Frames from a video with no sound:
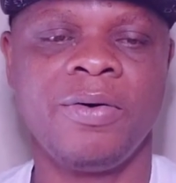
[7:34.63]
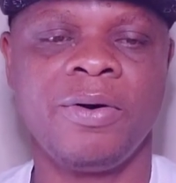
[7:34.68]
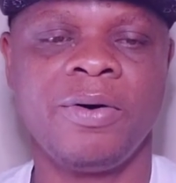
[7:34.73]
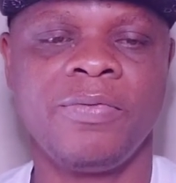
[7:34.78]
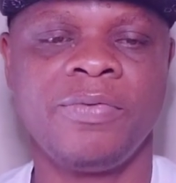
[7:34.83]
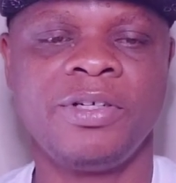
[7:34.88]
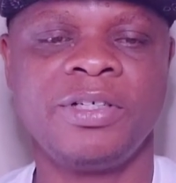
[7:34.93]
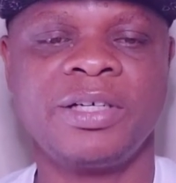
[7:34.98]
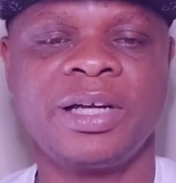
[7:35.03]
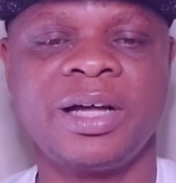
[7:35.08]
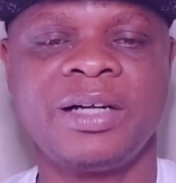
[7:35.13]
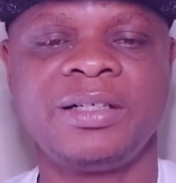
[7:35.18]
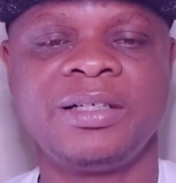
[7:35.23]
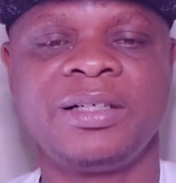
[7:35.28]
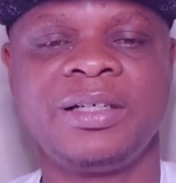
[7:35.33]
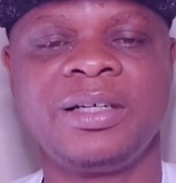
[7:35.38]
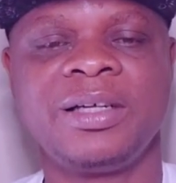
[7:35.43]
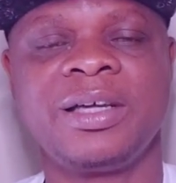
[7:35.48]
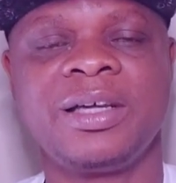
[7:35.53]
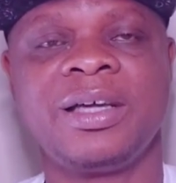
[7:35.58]
o Official
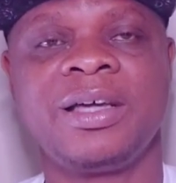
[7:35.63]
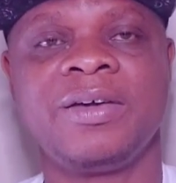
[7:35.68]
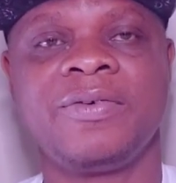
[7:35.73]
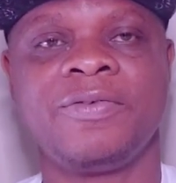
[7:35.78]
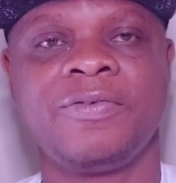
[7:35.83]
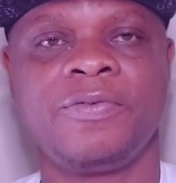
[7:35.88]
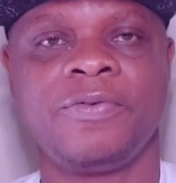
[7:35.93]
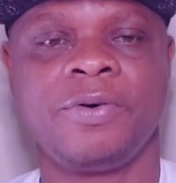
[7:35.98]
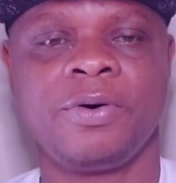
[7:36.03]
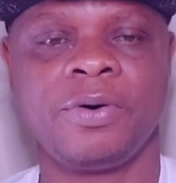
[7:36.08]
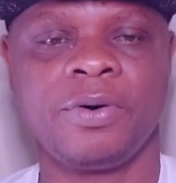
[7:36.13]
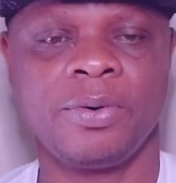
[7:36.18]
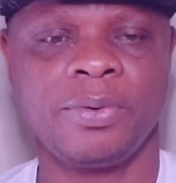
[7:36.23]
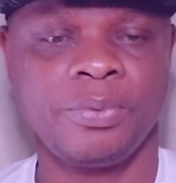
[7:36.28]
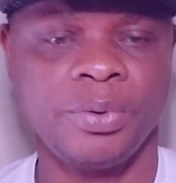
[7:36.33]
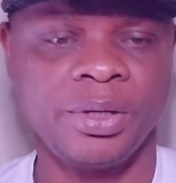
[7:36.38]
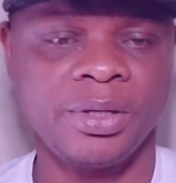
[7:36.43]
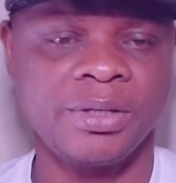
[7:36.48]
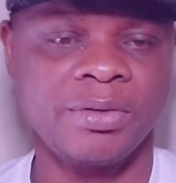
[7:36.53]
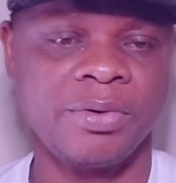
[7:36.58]
Chike four
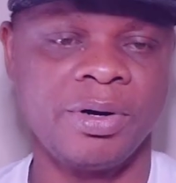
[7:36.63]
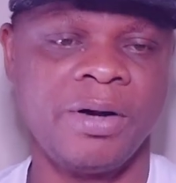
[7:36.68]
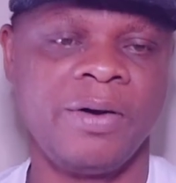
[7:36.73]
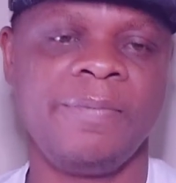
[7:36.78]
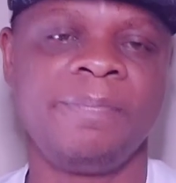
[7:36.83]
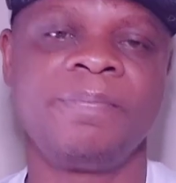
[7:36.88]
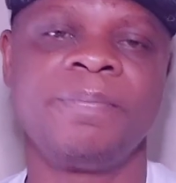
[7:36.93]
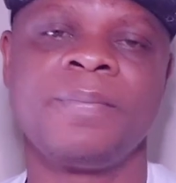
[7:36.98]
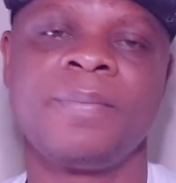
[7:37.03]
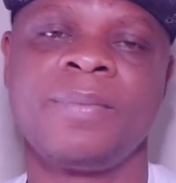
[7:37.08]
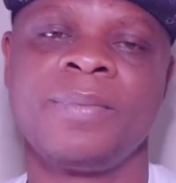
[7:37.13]
weeks. Wow.